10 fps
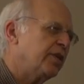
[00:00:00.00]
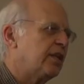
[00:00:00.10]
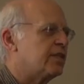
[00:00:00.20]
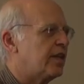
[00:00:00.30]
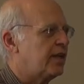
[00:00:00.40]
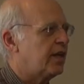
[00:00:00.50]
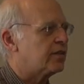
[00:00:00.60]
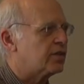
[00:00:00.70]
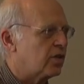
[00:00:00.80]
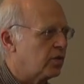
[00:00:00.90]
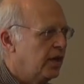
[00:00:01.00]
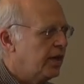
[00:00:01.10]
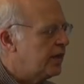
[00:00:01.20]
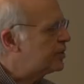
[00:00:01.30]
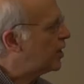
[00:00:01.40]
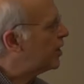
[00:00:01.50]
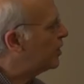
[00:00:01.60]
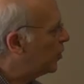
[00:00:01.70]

And he said, yes. So he started,